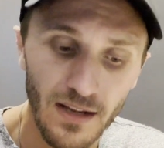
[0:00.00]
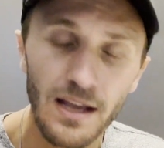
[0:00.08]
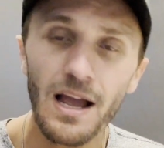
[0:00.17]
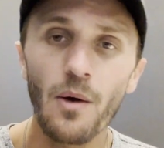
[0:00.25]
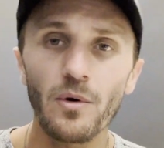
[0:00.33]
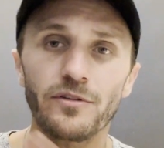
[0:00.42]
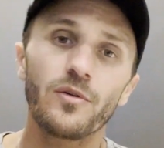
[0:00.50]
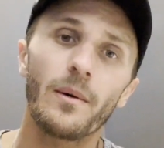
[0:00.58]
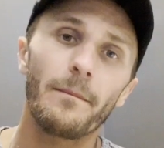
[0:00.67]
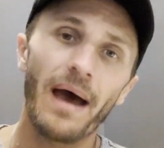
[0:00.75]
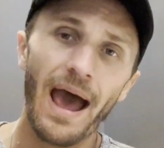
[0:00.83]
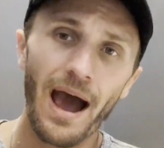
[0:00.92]
I want to
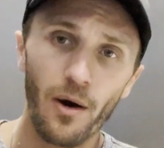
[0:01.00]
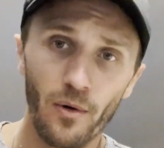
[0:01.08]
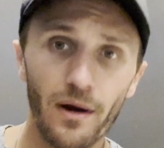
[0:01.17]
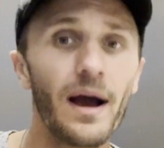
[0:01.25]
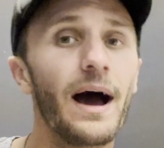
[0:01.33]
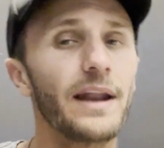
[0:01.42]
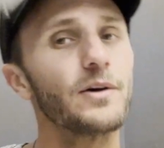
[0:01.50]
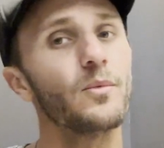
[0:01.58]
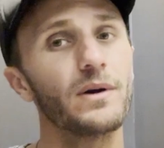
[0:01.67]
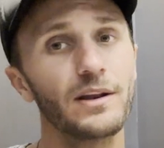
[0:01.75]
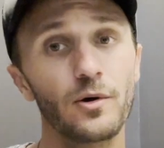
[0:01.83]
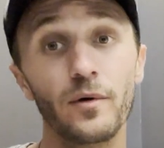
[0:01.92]
empower. I don't
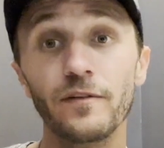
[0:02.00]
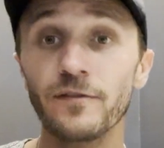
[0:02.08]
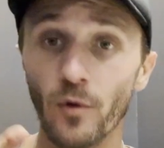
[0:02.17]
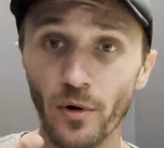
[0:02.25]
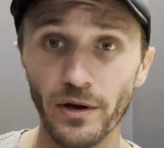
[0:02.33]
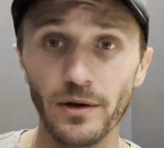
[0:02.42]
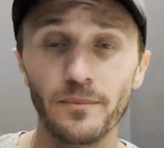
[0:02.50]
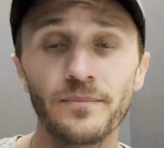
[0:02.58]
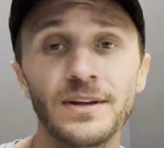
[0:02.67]
want to do it for you.